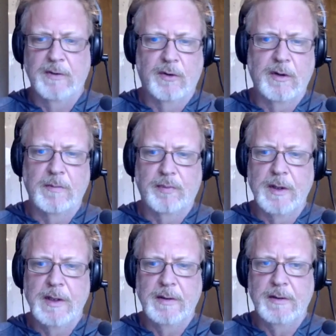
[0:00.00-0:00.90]
They're going to
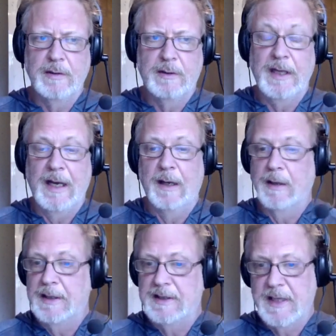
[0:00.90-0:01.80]
bring the
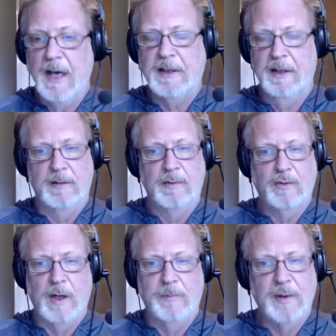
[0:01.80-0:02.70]
alien tech in,
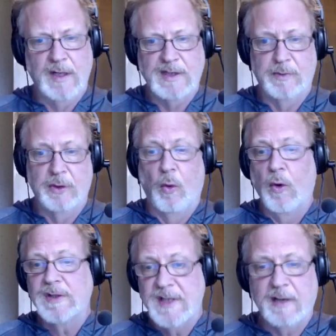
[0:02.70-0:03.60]
quite possibly,
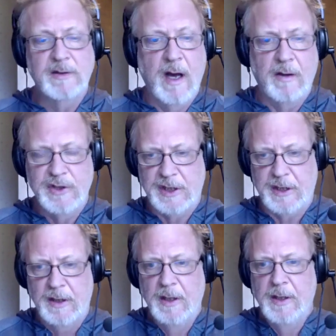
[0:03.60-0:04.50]
or
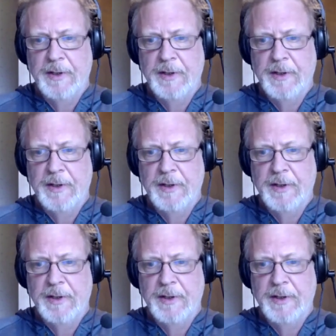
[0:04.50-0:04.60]
technology